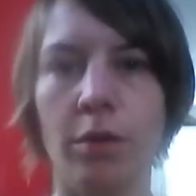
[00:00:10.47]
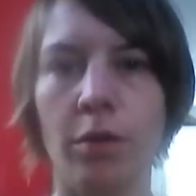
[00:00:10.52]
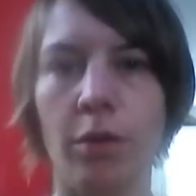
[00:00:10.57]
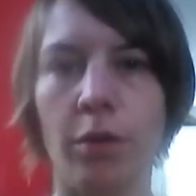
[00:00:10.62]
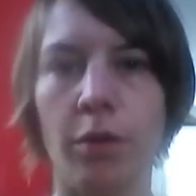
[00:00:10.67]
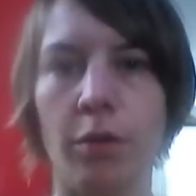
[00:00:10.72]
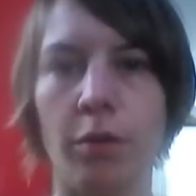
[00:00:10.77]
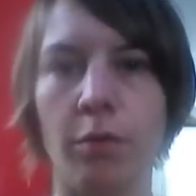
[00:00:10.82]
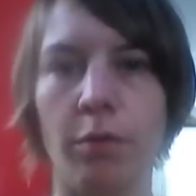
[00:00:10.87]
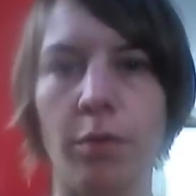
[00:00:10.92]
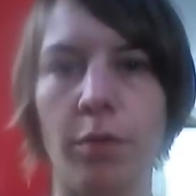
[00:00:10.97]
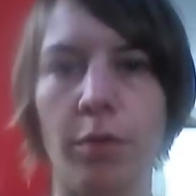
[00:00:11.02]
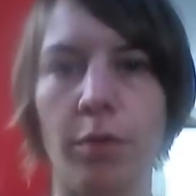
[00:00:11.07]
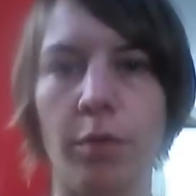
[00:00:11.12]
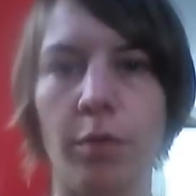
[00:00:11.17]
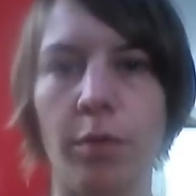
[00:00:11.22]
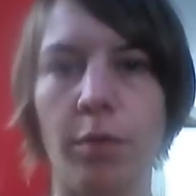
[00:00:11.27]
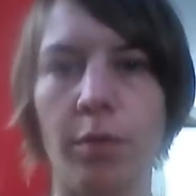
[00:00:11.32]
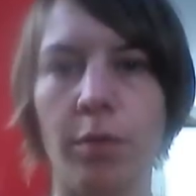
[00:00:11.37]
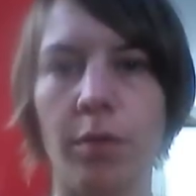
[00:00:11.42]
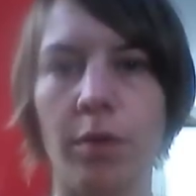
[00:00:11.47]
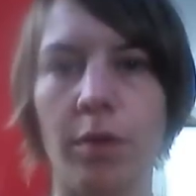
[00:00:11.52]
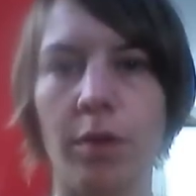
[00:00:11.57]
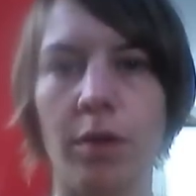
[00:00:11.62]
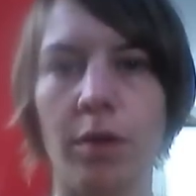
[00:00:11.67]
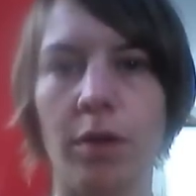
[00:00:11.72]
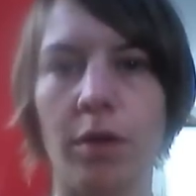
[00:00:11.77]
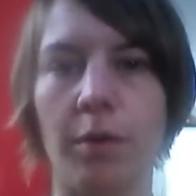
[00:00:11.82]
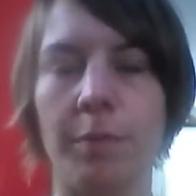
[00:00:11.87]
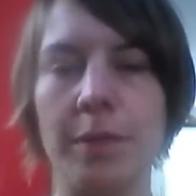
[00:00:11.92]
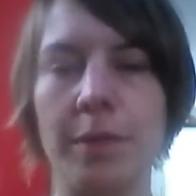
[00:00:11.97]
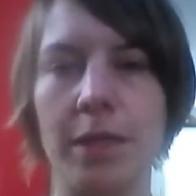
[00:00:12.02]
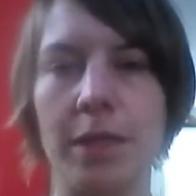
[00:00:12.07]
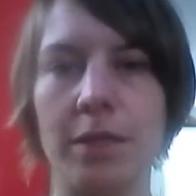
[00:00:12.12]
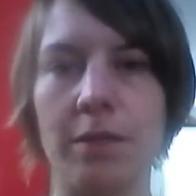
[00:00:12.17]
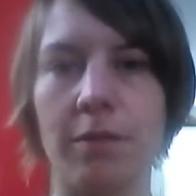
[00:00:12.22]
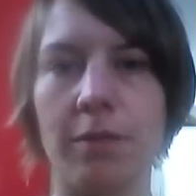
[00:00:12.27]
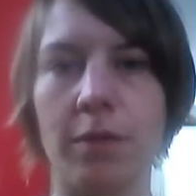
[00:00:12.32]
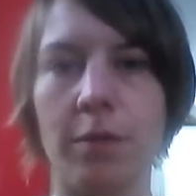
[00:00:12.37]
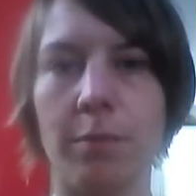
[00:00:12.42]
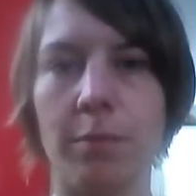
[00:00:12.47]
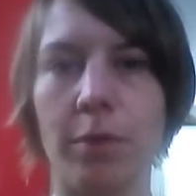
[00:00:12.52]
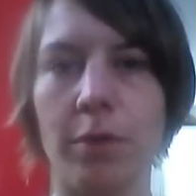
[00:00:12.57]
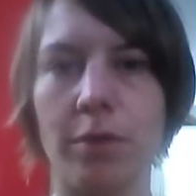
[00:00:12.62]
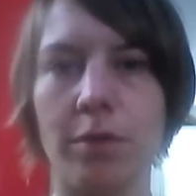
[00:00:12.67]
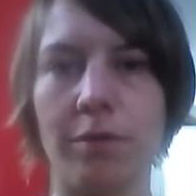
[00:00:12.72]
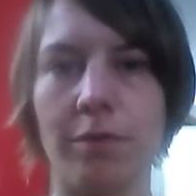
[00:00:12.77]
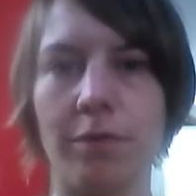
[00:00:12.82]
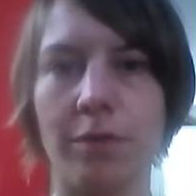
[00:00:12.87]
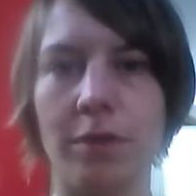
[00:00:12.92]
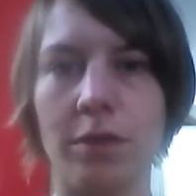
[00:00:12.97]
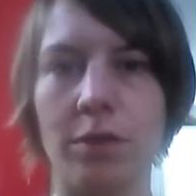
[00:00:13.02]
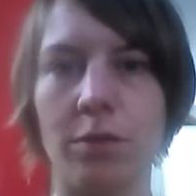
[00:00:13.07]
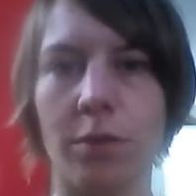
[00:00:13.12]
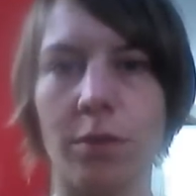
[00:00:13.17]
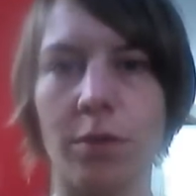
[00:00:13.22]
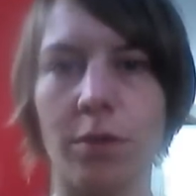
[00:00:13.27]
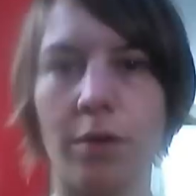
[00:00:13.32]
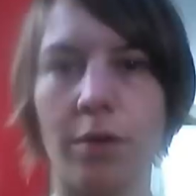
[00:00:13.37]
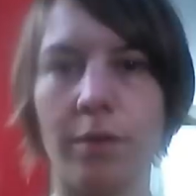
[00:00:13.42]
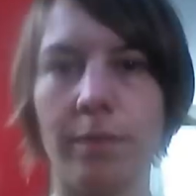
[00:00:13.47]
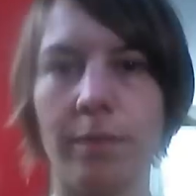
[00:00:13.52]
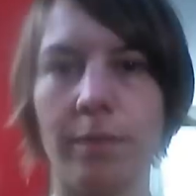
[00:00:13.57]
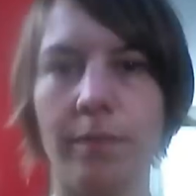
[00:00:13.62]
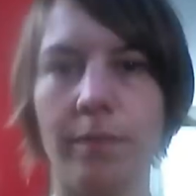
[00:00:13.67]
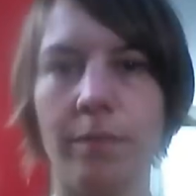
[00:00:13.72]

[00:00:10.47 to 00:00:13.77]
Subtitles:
through obsessive compulsive disorder.